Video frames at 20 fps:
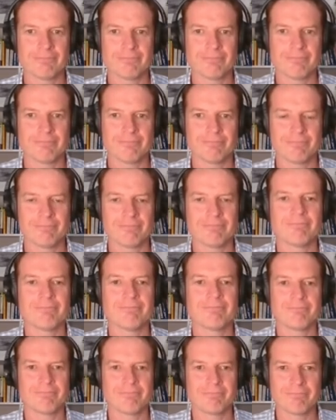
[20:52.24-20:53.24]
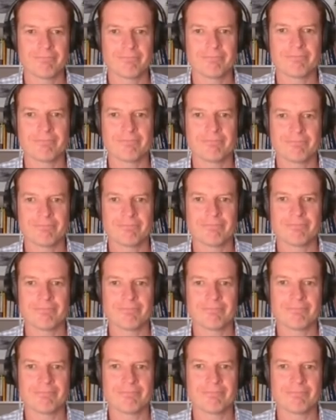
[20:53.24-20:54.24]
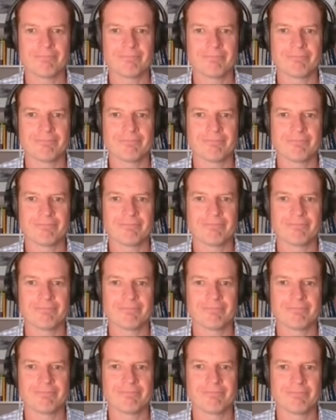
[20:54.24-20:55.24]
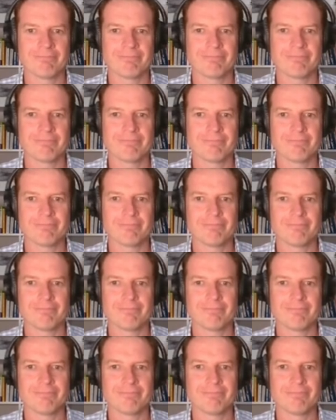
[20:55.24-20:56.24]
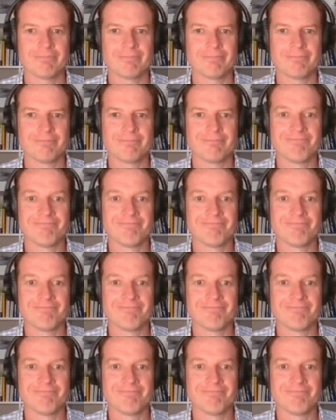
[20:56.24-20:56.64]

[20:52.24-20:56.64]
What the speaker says: (silent)